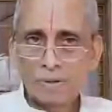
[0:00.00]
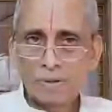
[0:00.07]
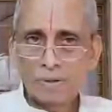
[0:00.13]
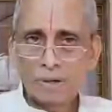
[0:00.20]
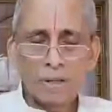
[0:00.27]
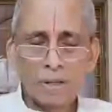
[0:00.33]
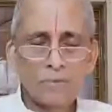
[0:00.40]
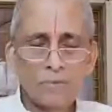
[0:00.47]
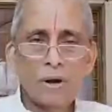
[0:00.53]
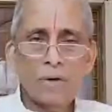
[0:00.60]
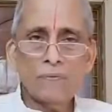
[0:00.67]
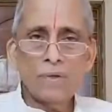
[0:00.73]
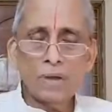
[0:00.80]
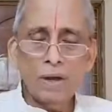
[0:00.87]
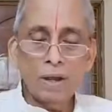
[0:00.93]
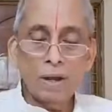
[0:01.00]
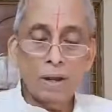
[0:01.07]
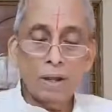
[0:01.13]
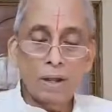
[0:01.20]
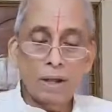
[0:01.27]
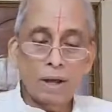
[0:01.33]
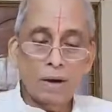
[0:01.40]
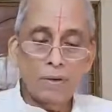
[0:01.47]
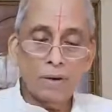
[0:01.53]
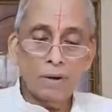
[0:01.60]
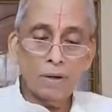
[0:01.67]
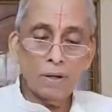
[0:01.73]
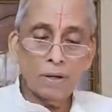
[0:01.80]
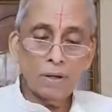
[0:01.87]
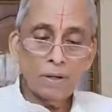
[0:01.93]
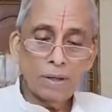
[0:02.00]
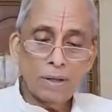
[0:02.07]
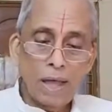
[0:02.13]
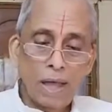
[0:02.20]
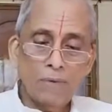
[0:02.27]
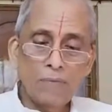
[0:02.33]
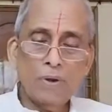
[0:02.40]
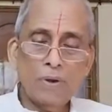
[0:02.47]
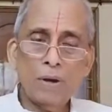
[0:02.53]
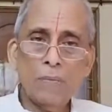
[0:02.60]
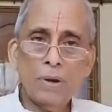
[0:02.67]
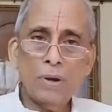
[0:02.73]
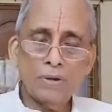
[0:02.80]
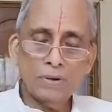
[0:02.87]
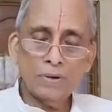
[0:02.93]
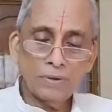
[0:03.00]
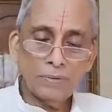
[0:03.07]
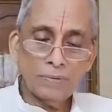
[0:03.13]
That is what we call our environment.